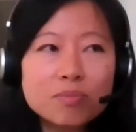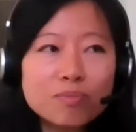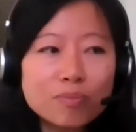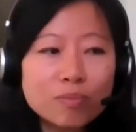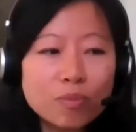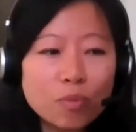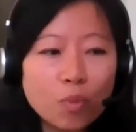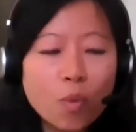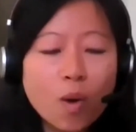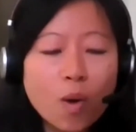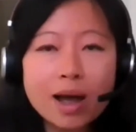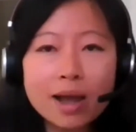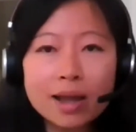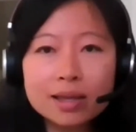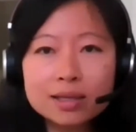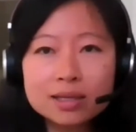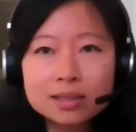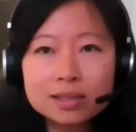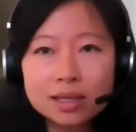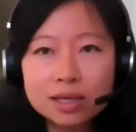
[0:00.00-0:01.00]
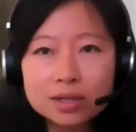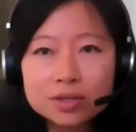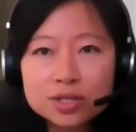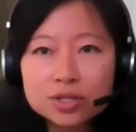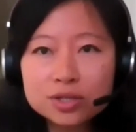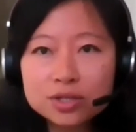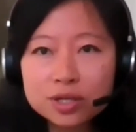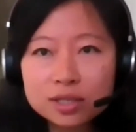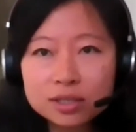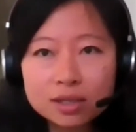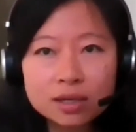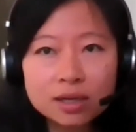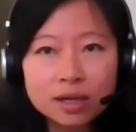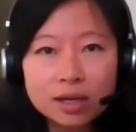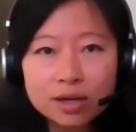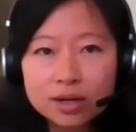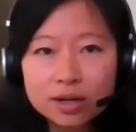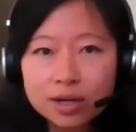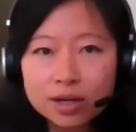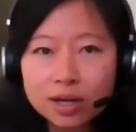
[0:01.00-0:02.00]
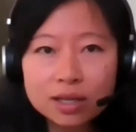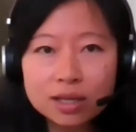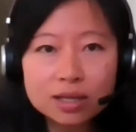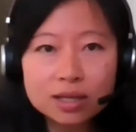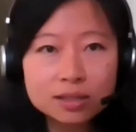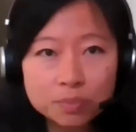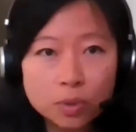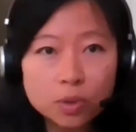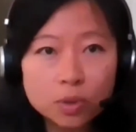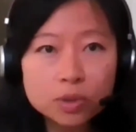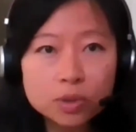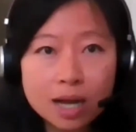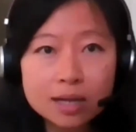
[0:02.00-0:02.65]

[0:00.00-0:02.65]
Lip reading: why this industry is clearly in the spotlight,